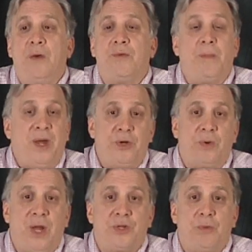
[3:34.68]
for my
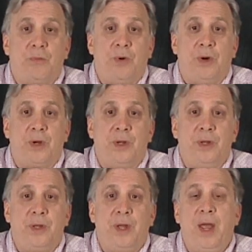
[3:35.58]
undergraduate work,
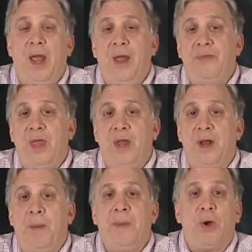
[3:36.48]
and then
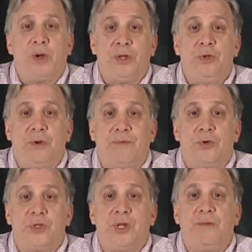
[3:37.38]
American
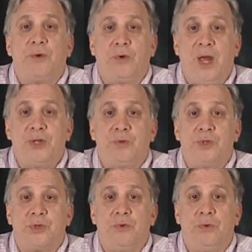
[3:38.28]
University for
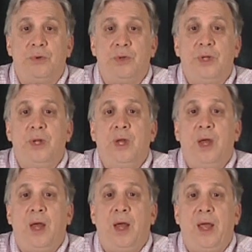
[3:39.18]
graduate school,
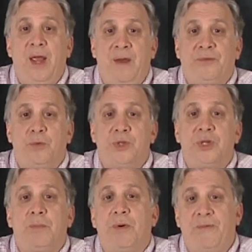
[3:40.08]
afterwards
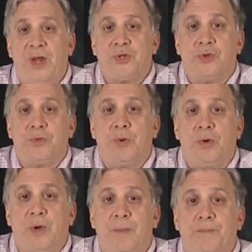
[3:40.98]
in a professionals
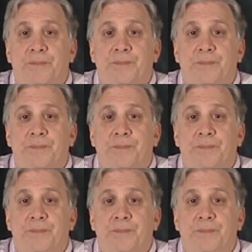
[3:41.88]
program.